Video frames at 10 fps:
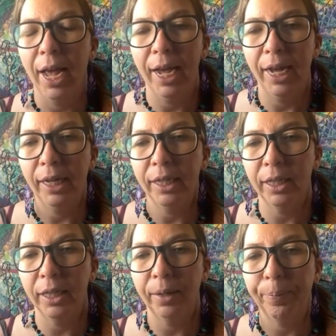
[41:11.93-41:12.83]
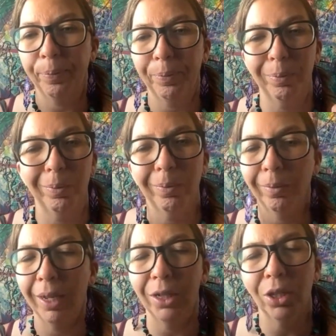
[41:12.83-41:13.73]
And
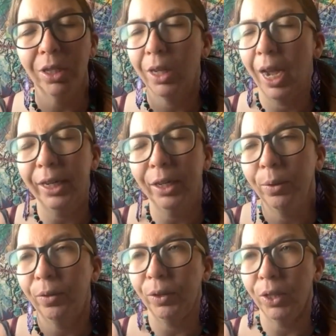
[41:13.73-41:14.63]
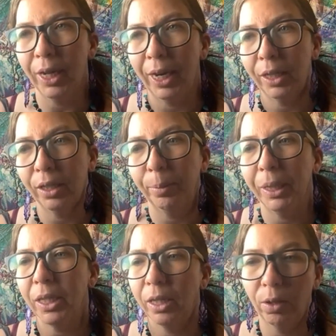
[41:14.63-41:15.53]
it's just, I know what it feels like to be
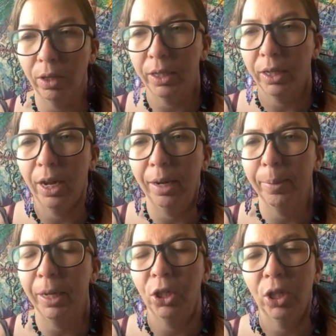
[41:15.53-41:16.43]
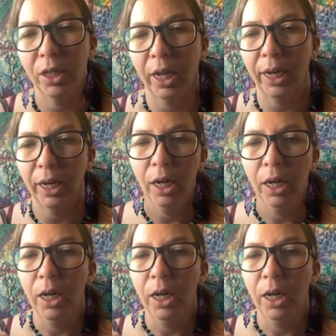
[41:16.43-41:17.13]
sick all the time and just, like,